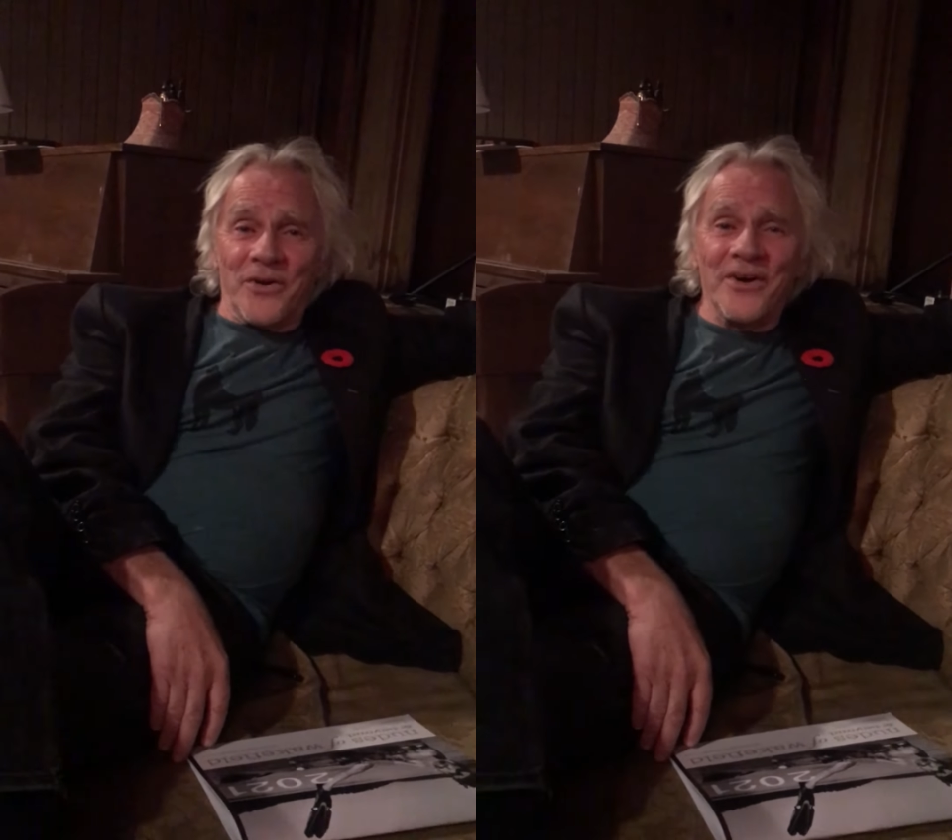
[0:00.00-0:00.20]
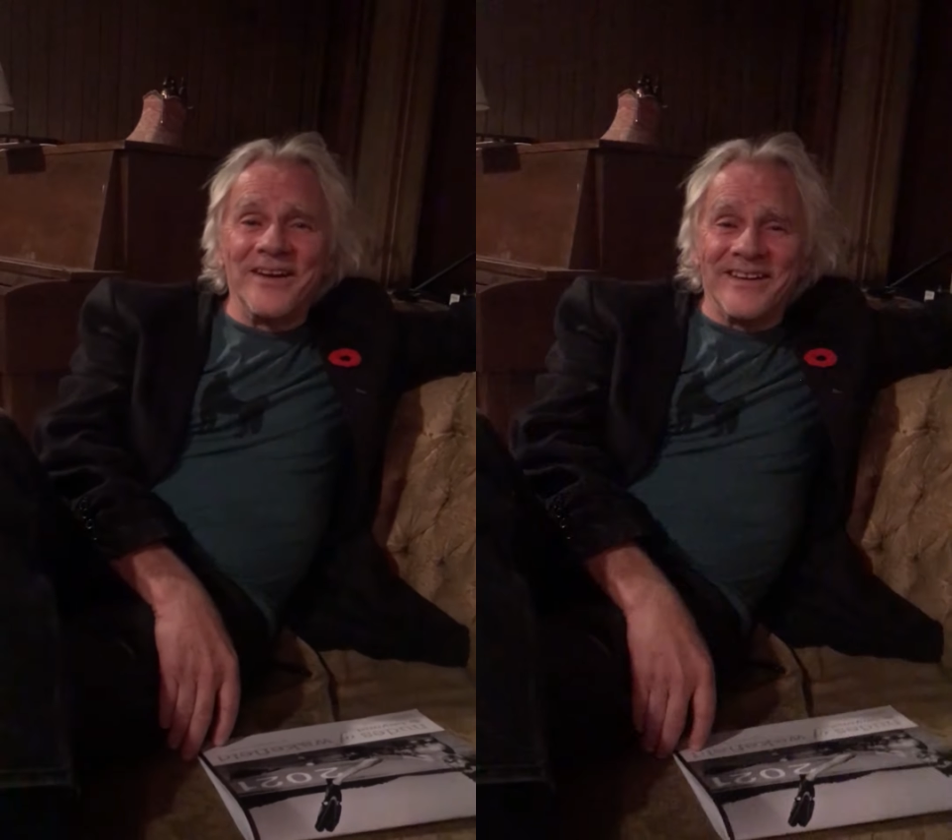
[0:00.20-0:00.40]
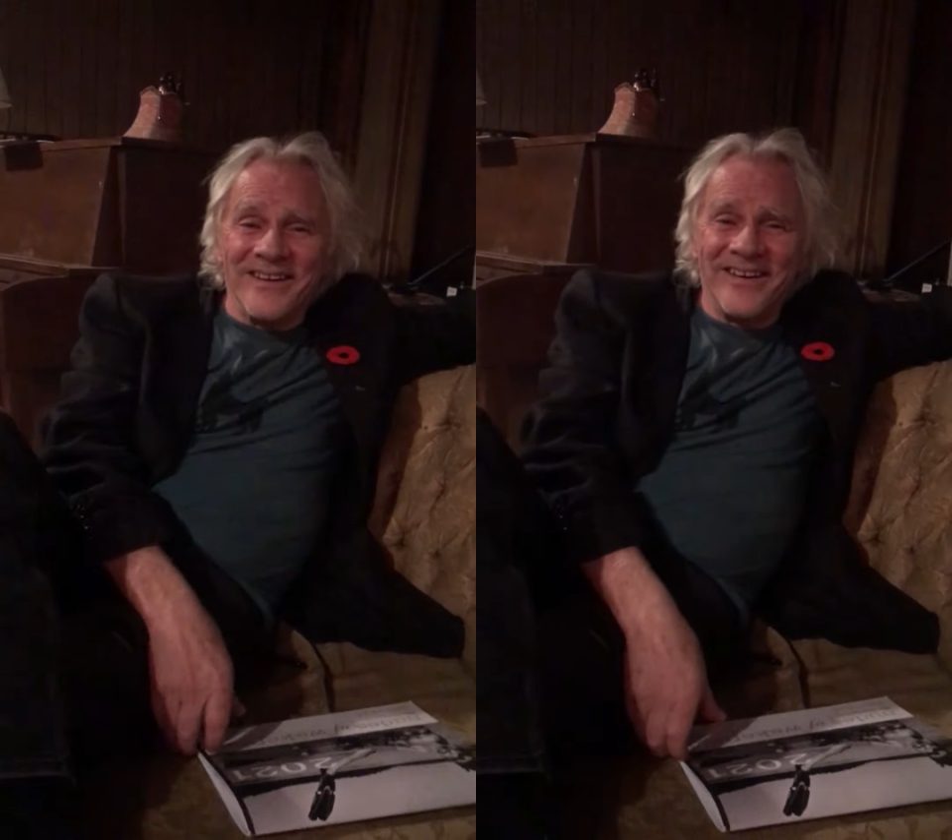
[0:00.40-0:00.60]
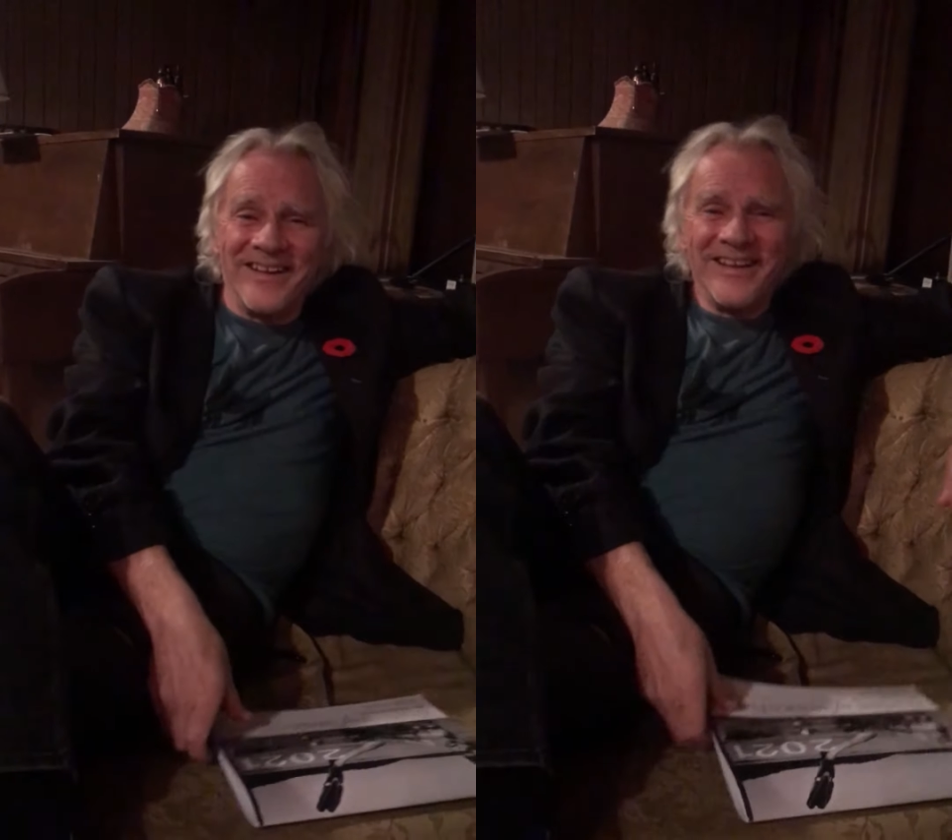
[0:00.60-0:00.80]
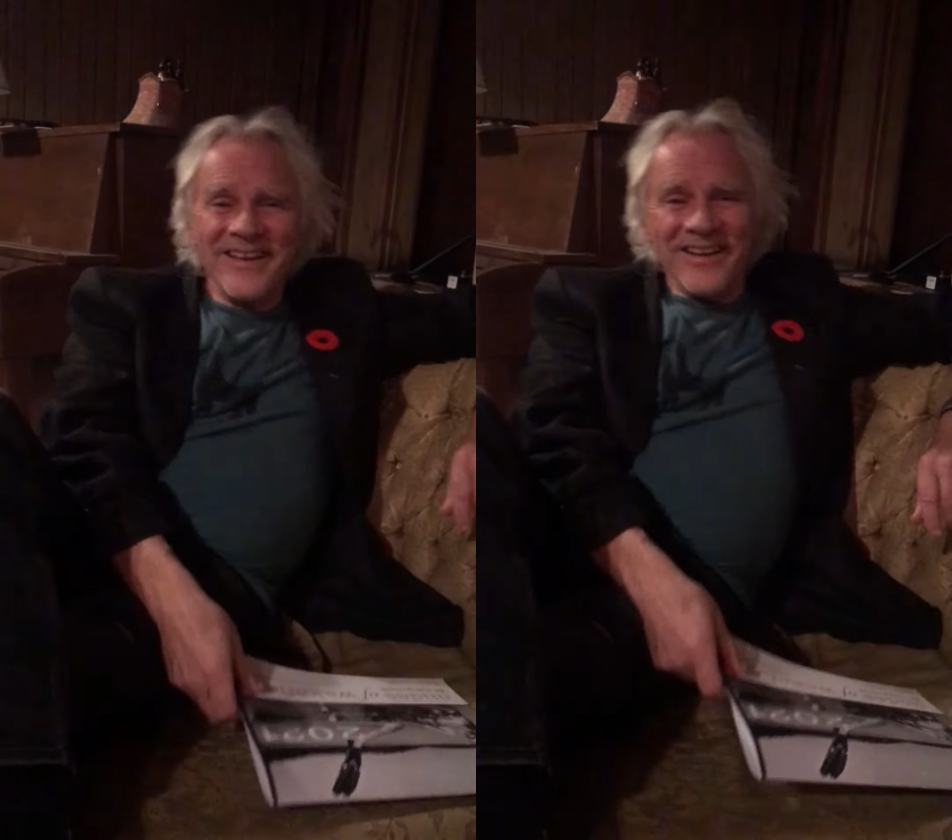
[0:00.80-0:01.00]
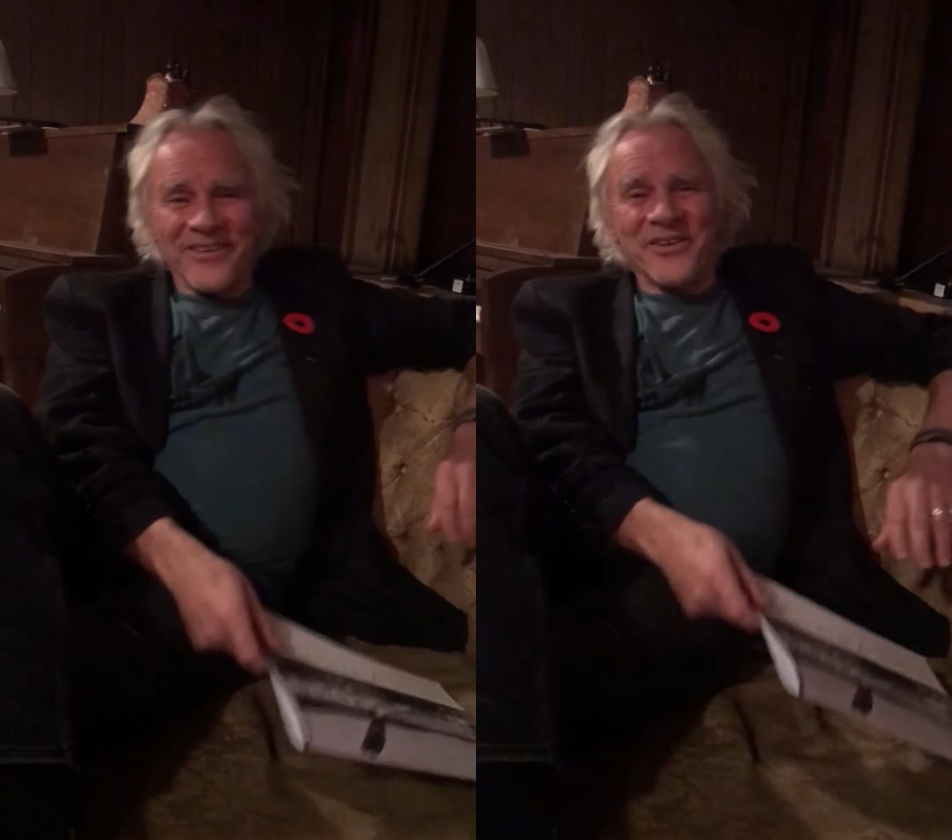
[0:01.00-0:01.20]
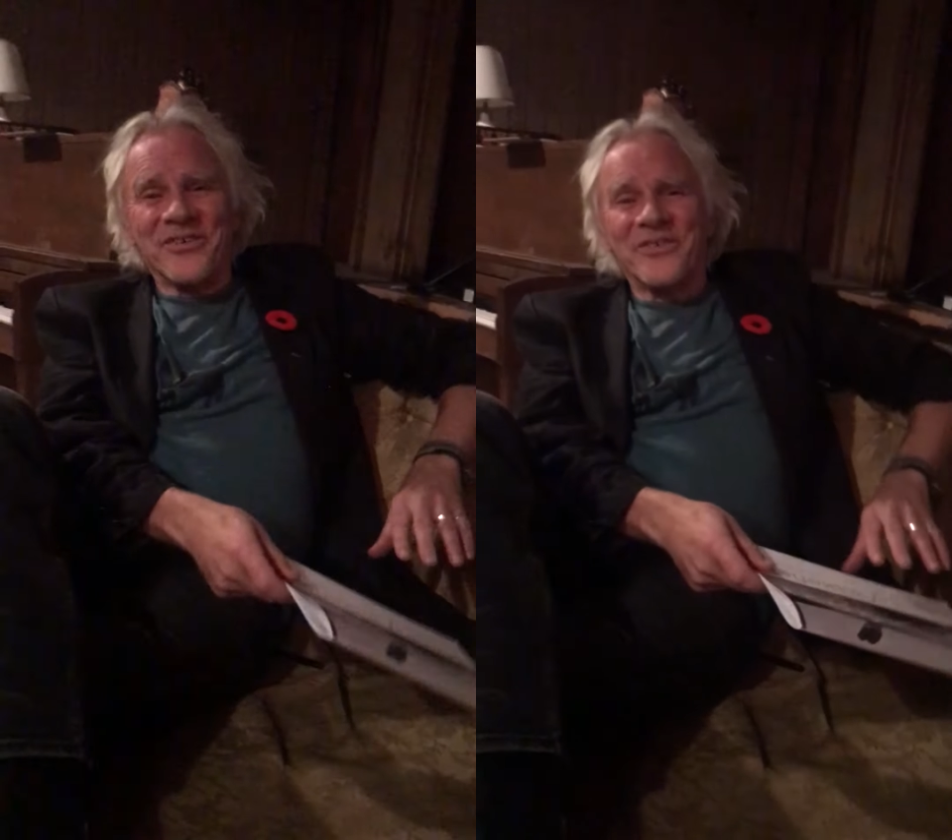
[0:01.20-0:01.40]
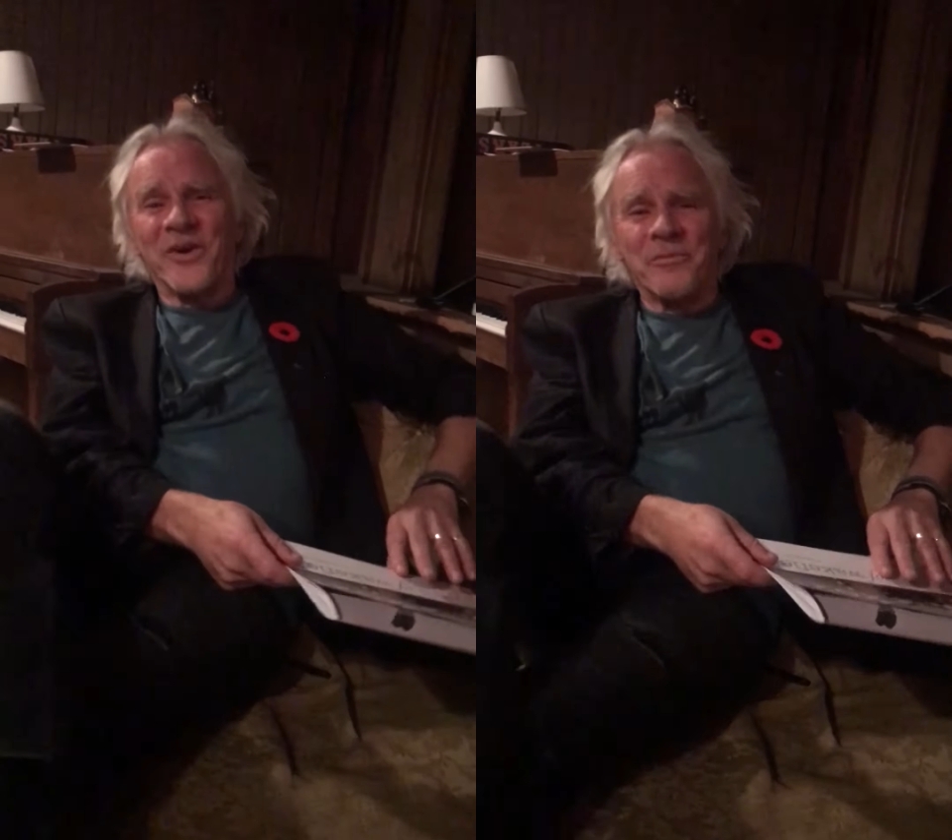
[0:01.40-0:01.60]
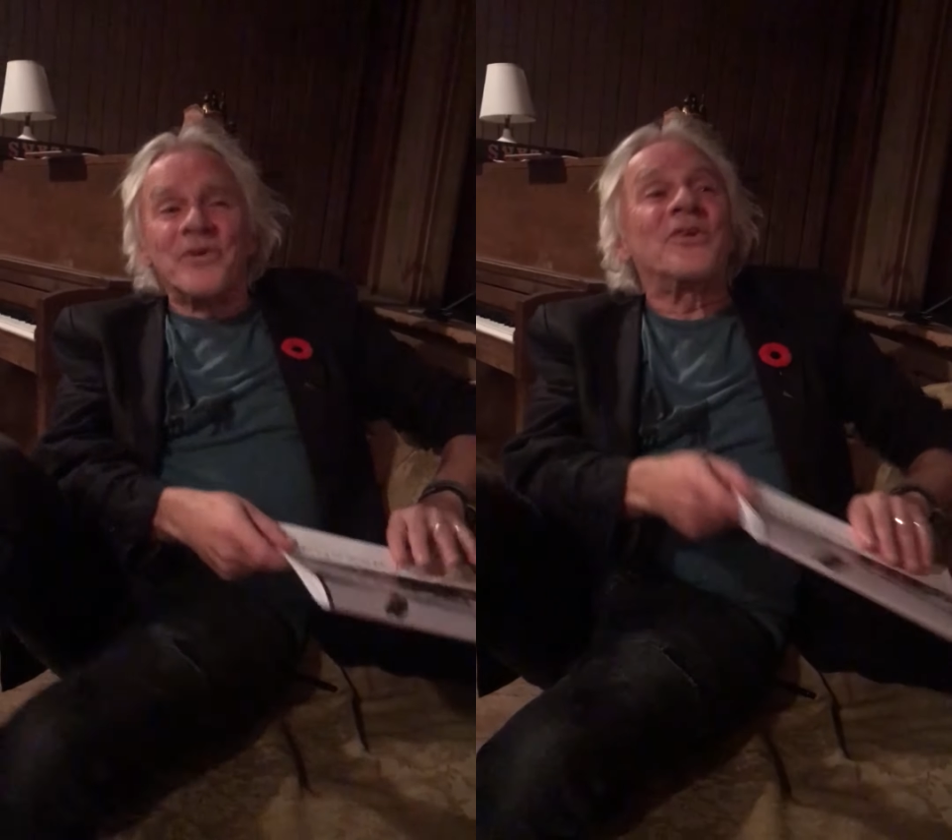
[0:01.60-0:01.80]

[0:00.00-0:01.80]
took its toll but